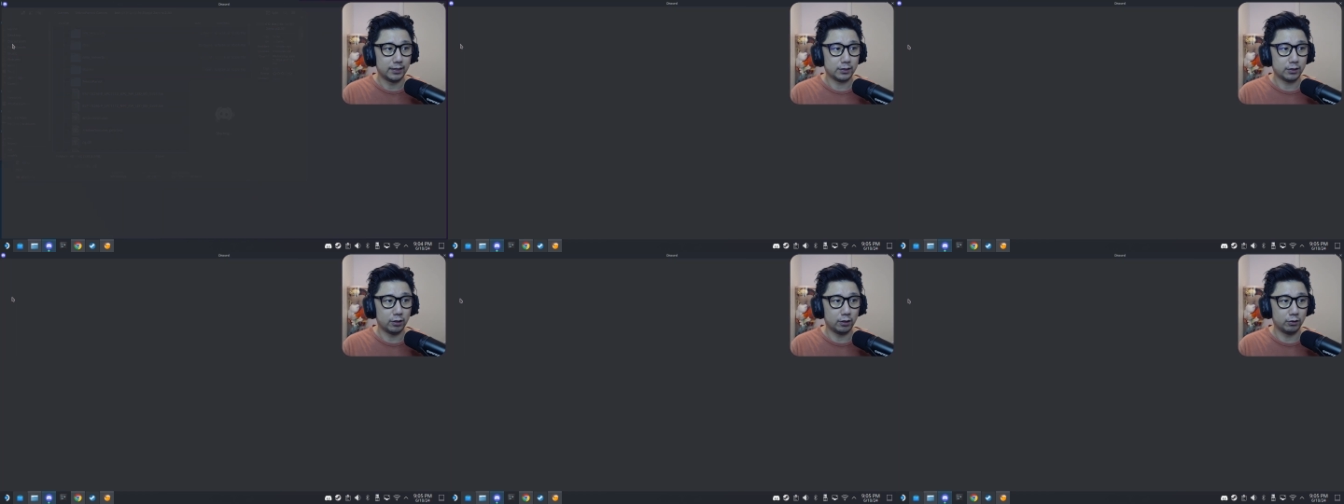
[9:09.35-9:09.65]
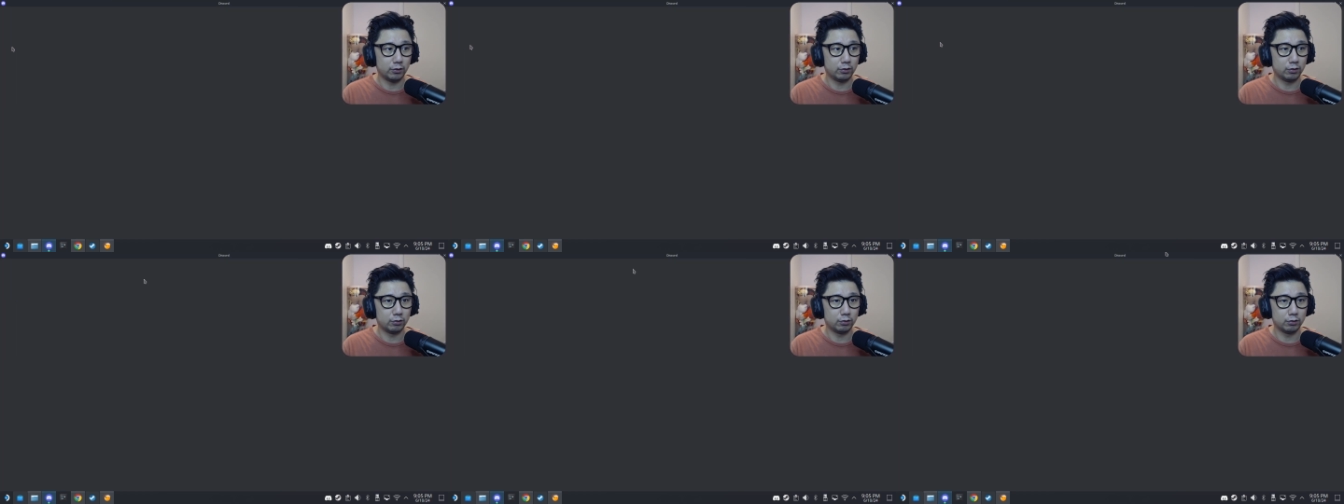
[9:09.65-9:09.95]
go
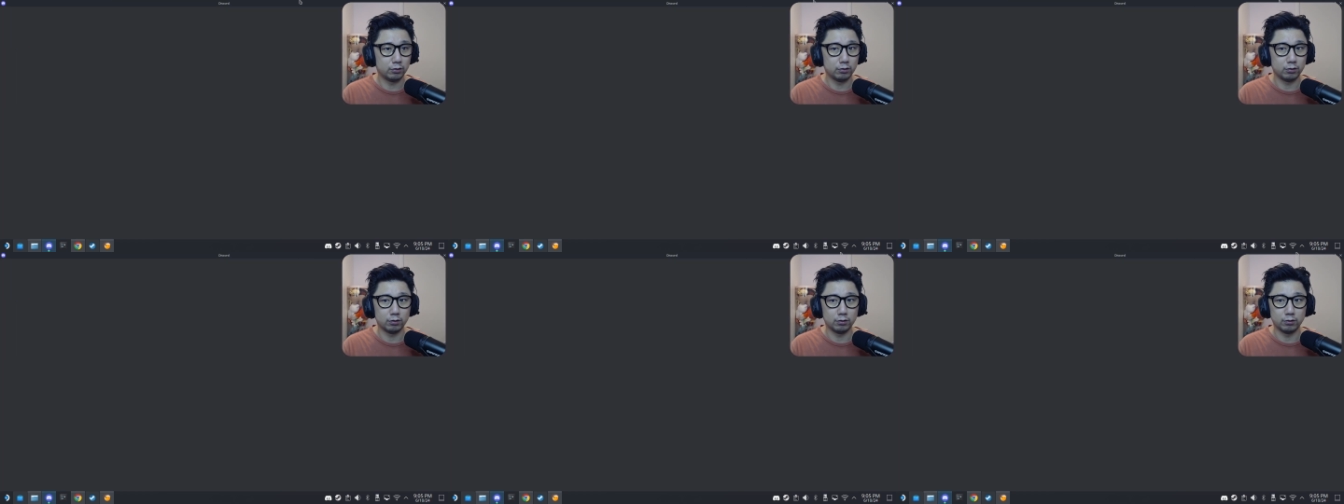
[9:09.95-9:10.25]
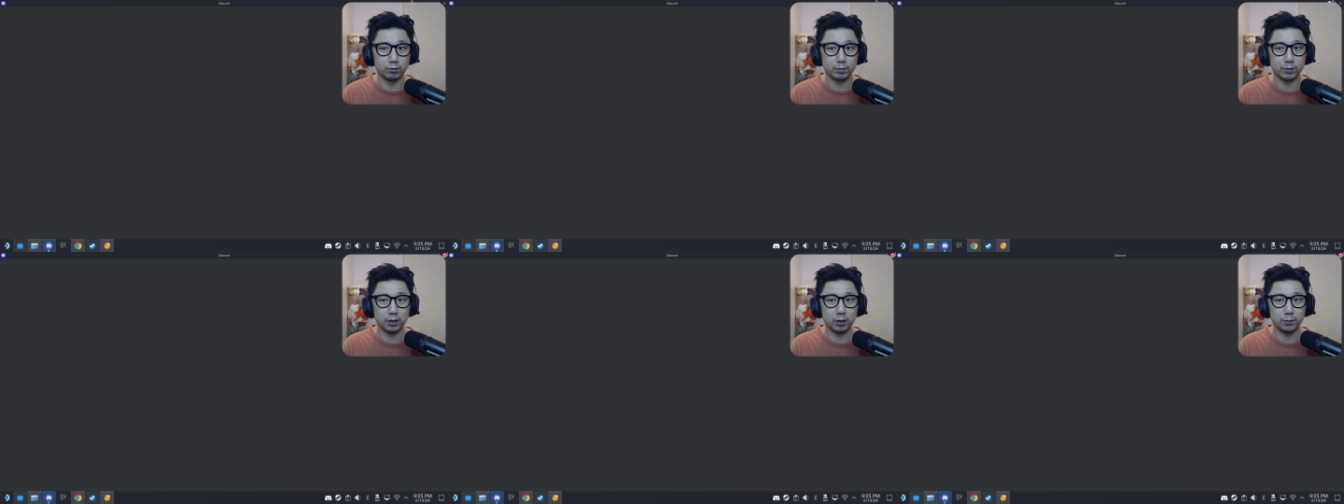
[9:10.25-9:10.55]
to.
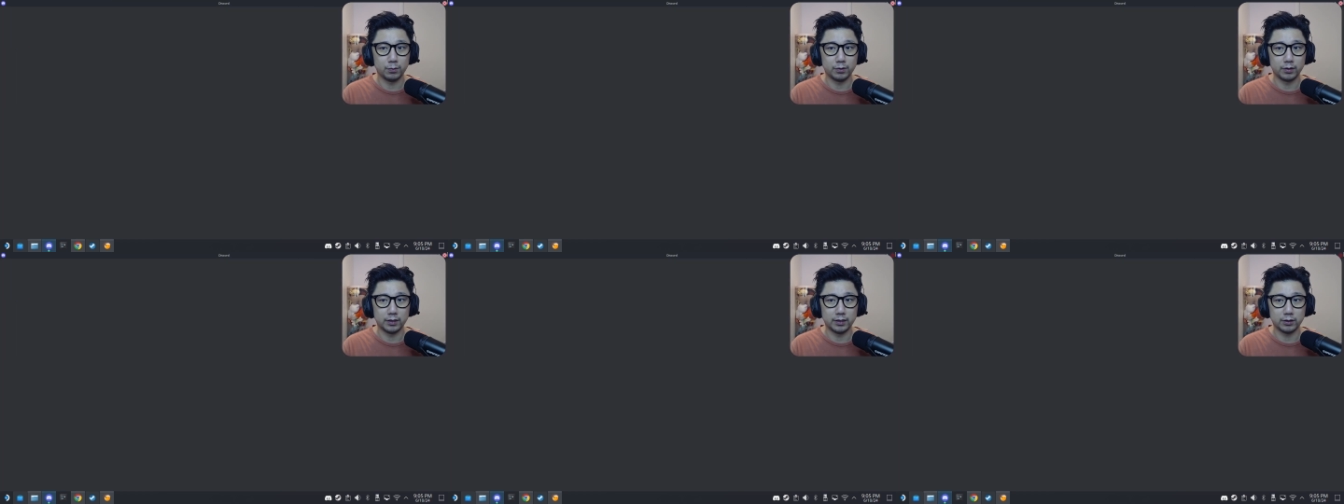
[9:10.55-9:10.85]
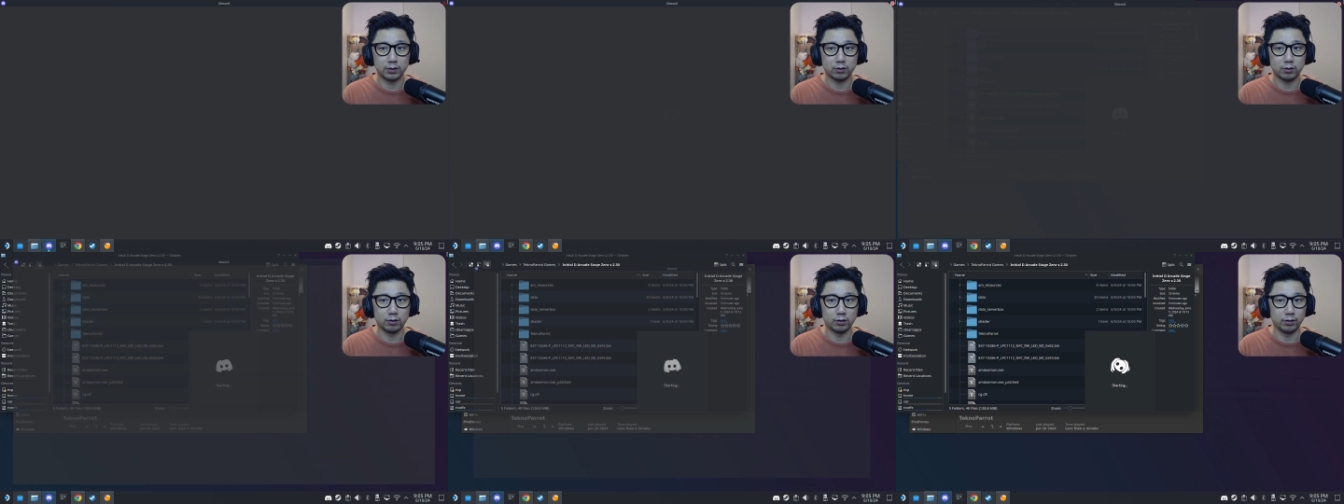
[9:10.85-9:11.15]
Oops, I opened
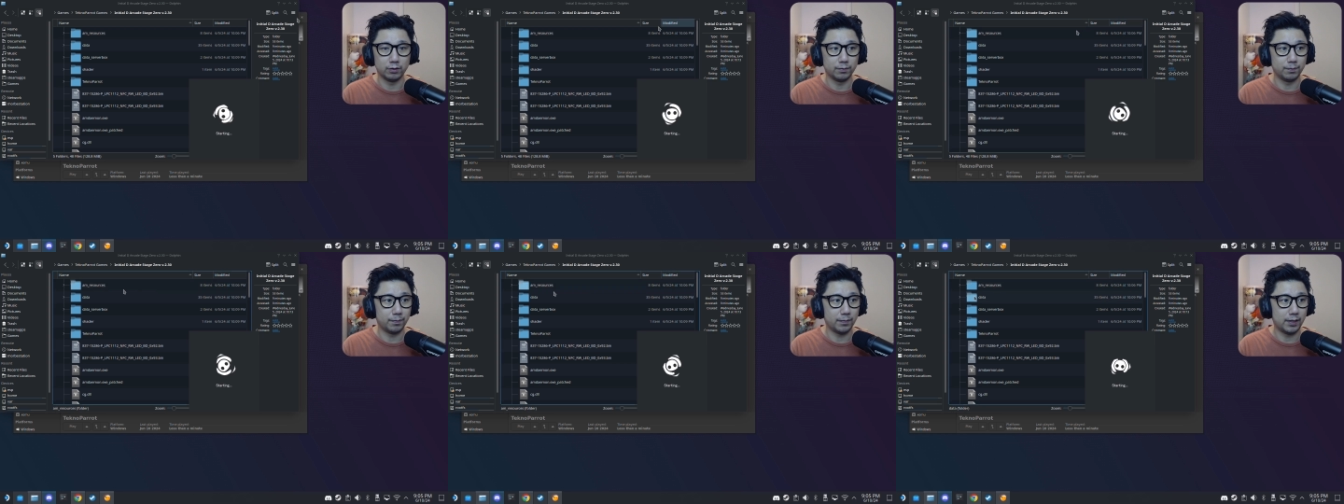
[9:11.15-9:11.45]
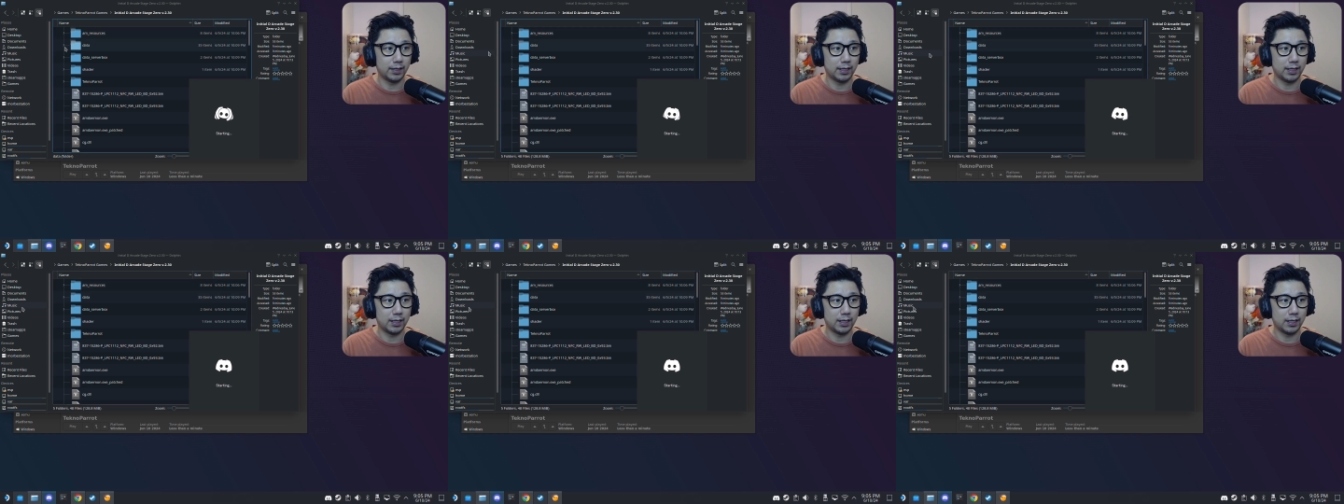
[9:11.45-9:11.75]
Discord.
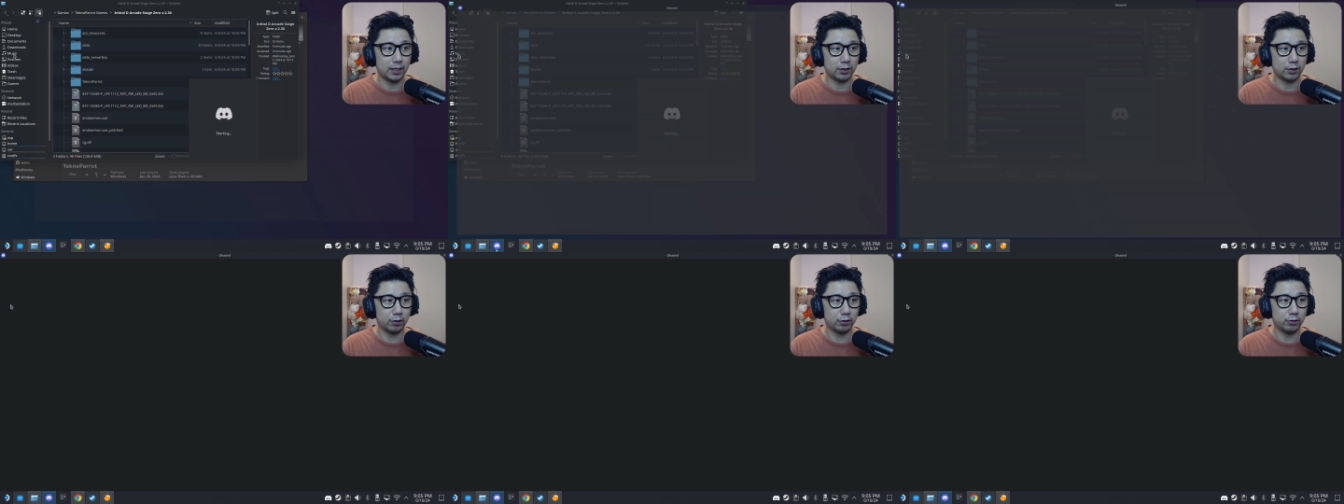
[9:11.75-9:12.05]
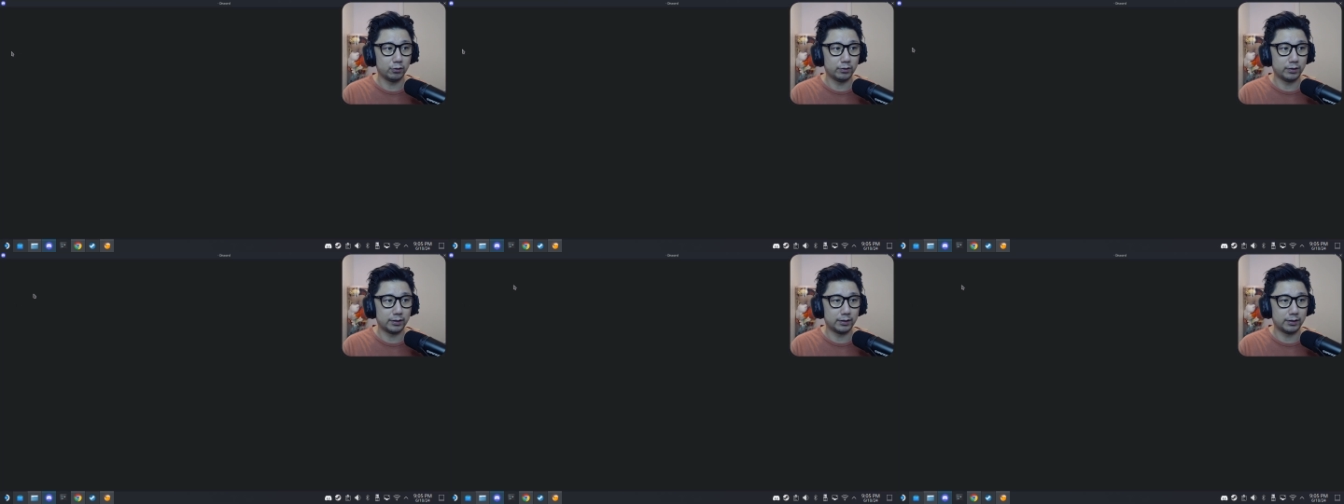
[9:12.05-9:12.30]
Uh, go to.